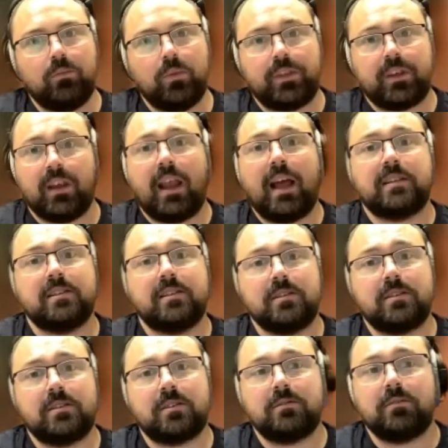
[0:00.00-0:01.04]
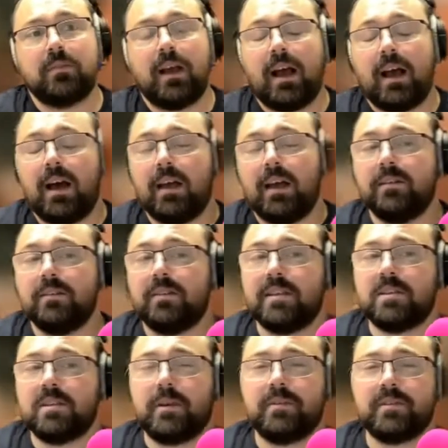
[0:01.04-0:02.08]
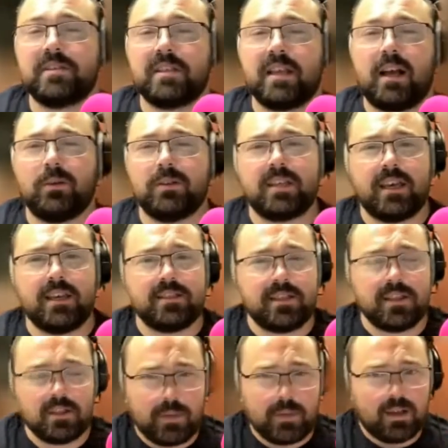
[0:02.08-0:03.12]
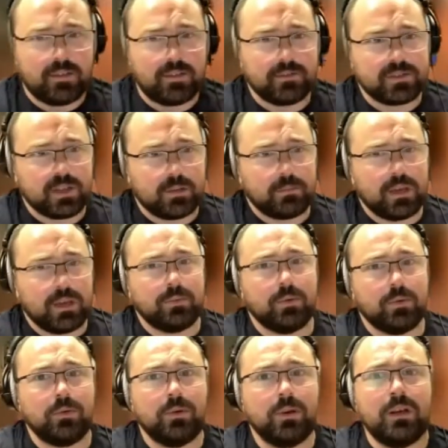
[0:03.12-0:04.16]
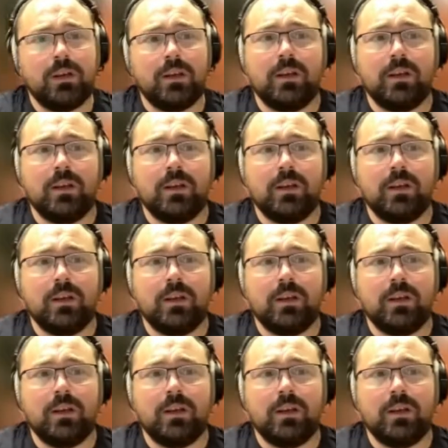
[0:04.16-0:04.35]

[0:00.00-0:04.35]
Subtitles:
with collectors. And there's a bit of a sour taste in the mouth of some people